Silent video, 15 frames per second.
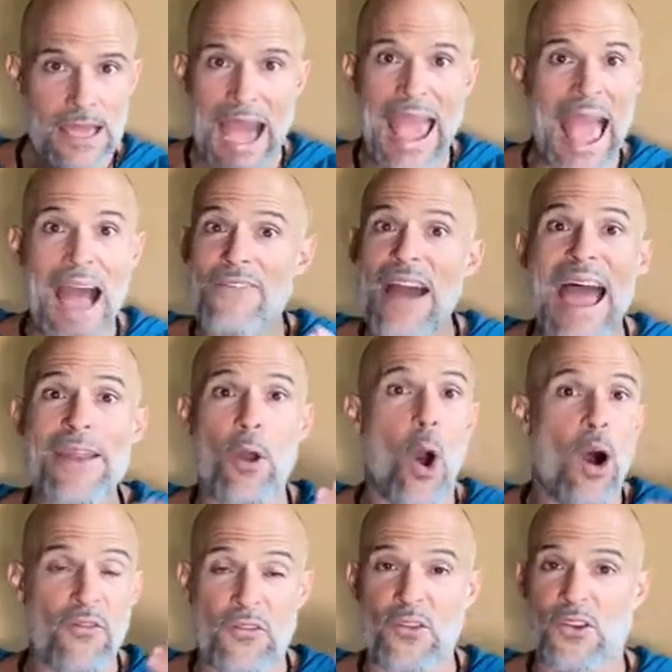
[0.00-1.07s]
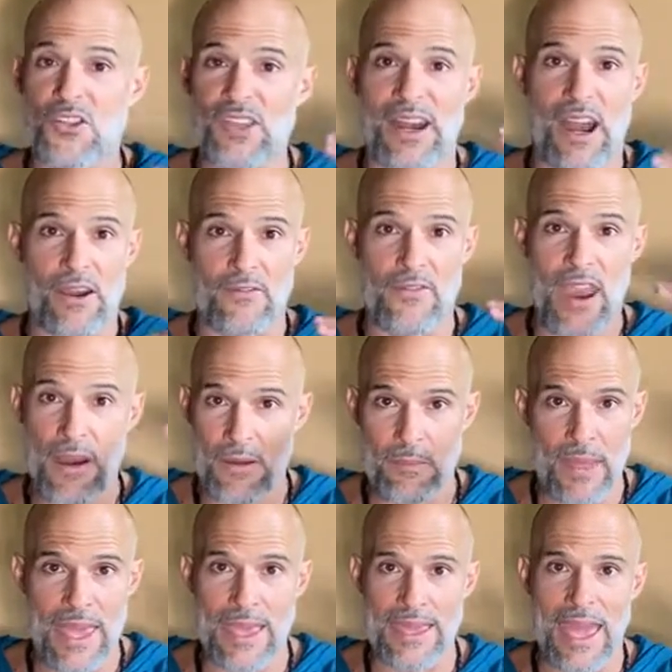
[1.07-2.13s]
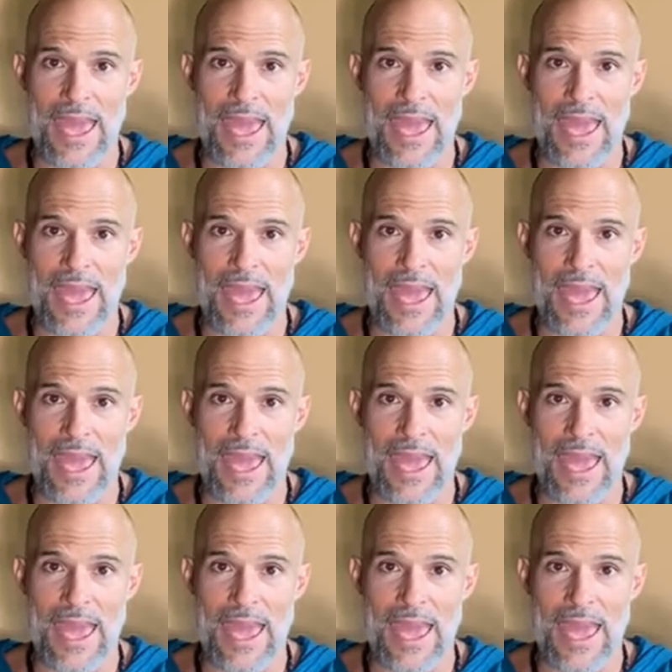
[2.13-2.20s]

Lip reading: I have had offers that are very big,